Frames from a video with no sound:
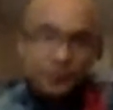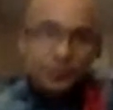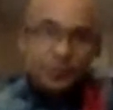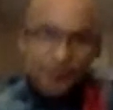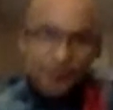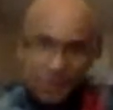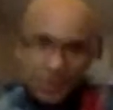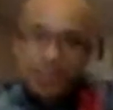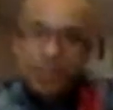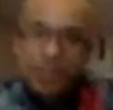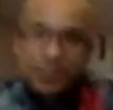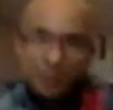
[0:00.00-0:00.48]
the
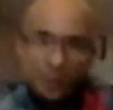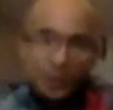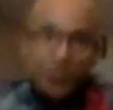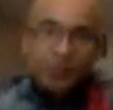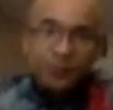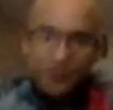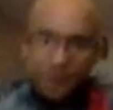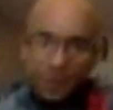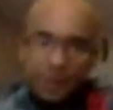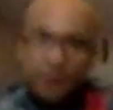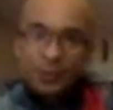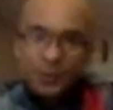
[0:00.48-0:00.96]
same
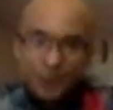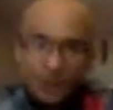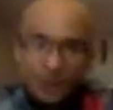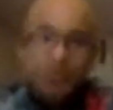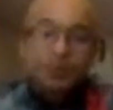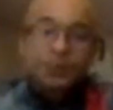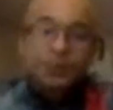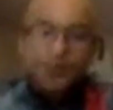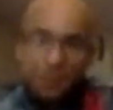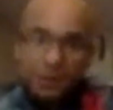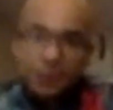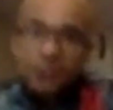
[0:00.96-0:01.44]

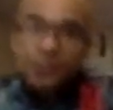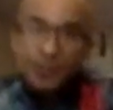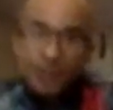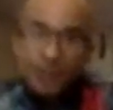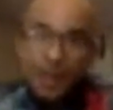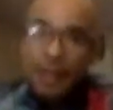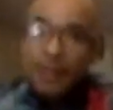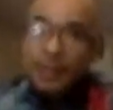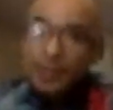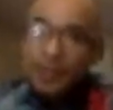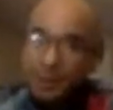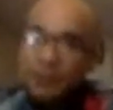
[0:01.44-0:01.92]
wavelength, just
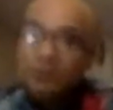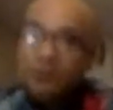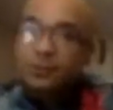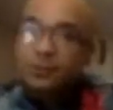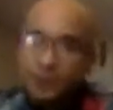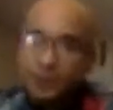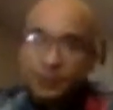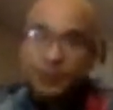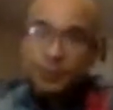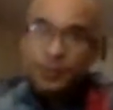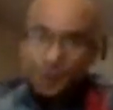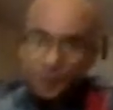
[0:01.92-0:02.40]
at
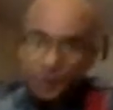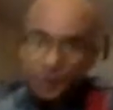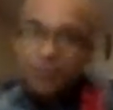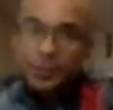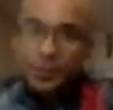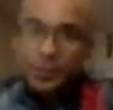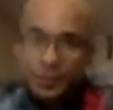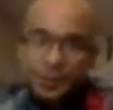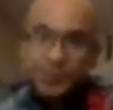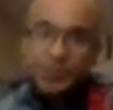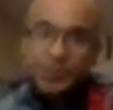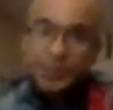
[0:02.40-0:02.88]
lower
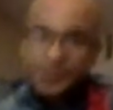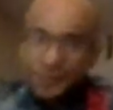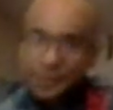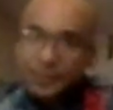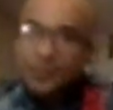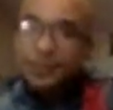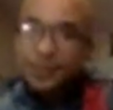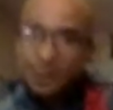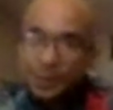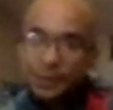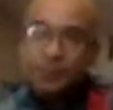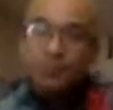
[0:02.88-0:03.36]

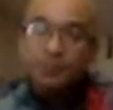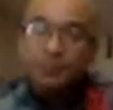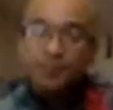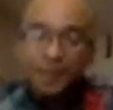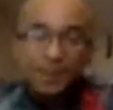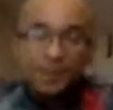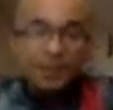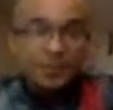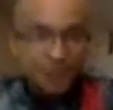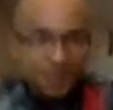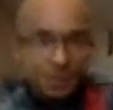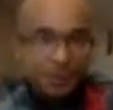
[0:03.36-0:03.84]
intensity,
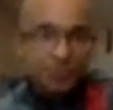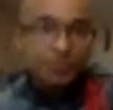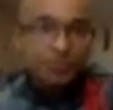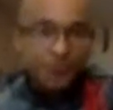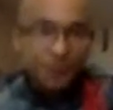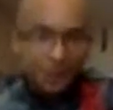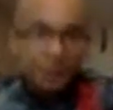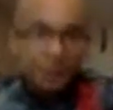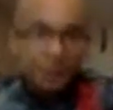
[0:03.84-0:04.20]
mixed in with